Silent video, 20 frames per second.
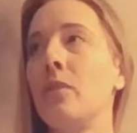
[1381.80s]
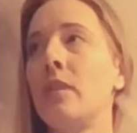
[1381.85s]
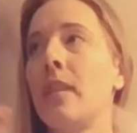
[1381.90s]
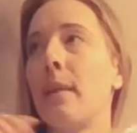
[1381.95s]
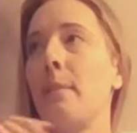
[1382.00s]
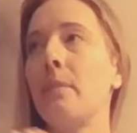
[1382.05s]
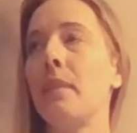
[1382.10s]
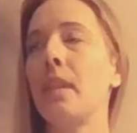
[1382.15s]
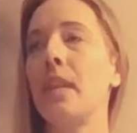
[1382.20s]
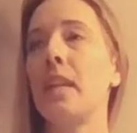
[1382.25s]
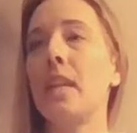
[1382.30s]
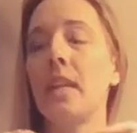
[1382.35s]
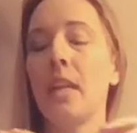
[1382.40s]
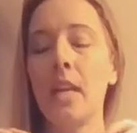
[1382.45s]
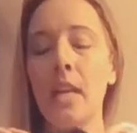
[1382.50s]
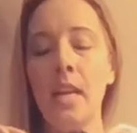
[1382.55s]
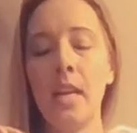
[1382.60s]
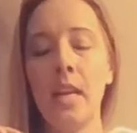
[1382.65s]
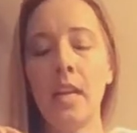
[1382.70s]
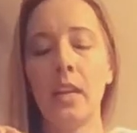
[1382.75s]

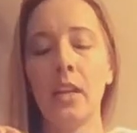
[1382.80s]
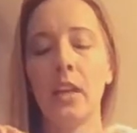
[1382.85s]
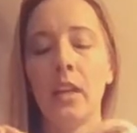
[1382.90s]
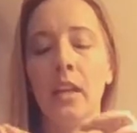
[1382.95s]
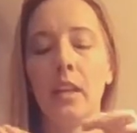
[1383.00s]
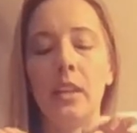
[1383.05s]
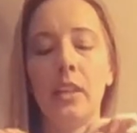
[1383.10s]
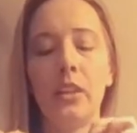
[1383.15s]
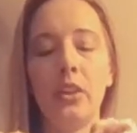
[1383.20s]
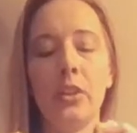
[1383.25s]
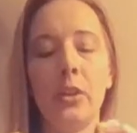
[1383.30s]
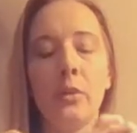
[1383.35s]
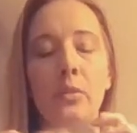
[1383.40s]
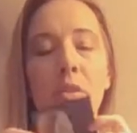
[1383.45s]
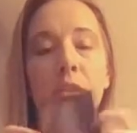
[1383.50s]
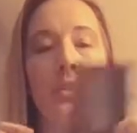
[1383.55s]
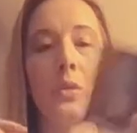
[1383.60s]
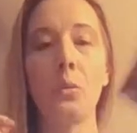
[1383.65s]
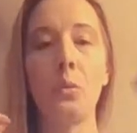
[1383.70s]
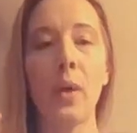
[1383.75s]
something and, you know,
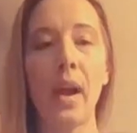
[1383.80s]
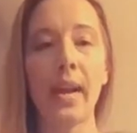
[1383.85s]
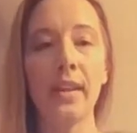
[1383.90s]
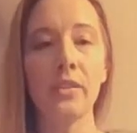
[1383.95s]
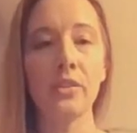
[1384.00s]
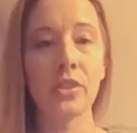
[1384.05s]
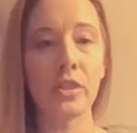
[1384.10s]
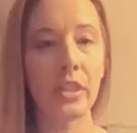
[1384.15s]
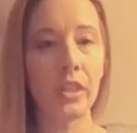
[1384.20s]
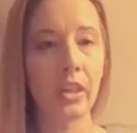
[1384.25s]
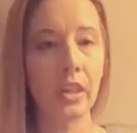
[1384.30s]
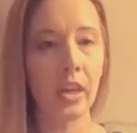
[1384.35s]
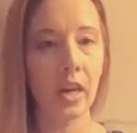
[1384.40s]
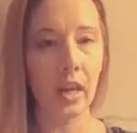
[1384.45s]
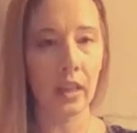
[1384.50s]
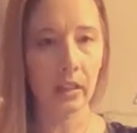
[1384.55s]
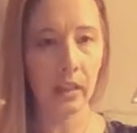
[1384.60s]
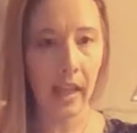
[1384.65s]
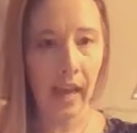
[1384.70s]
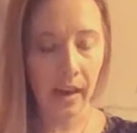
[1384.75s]
surrender,
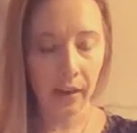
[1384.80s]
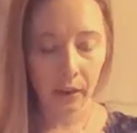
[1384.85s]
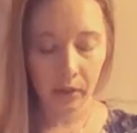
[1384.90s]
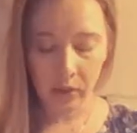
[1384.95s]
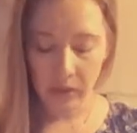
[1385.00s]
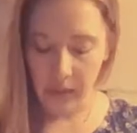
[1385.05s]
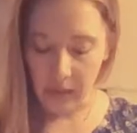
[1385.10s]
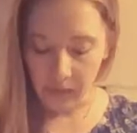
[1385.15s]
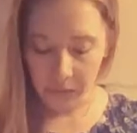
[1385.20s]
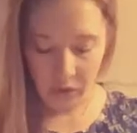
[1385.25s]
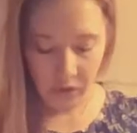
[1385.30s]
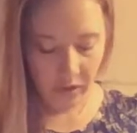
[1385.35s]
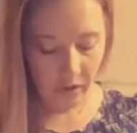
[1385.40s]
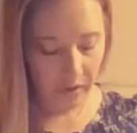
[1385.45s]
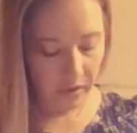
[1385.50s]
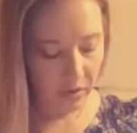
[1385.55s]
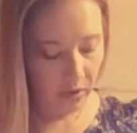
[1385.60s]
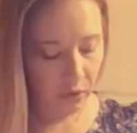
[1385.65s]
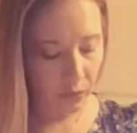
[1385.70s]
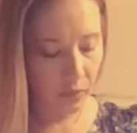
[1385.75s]
allow yourself just
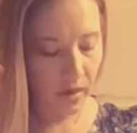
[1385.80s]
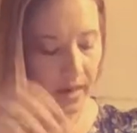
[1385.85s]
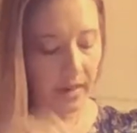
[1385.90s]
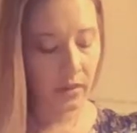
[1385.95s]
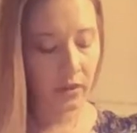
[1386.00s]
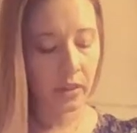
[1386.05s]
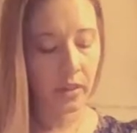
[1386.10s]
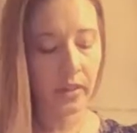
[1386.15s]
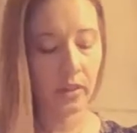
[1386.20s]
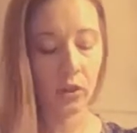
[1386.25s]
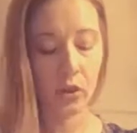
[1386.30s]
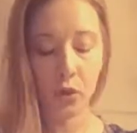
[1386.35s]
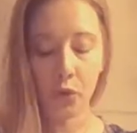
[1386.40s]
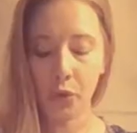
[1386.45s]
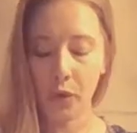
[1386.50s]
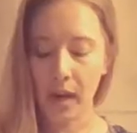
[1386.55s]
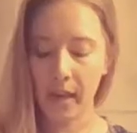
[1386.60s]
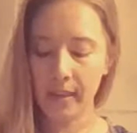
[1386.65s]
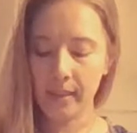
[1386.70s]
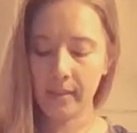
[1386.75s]
to surrender and
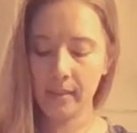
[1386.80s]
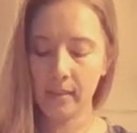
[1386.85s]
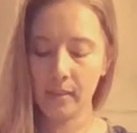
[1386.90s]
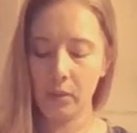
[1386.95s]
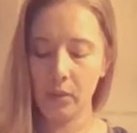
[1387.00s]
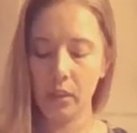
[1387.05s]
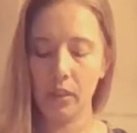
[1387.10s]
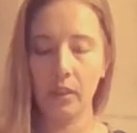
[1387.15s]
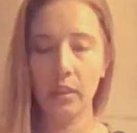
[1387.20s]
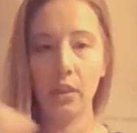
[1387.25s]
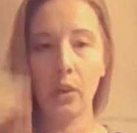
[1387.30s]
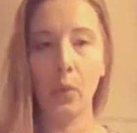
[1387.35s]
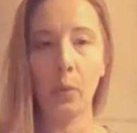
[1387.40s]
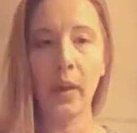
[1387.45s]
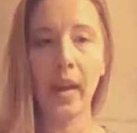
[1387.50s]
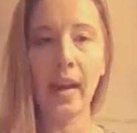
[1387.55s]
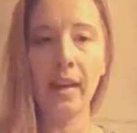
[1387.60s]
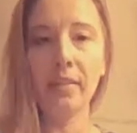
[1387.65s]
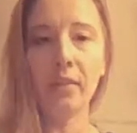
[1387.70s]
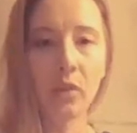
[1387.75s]
trust. You know,
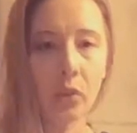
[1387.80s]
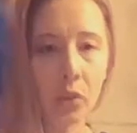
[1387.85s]
we have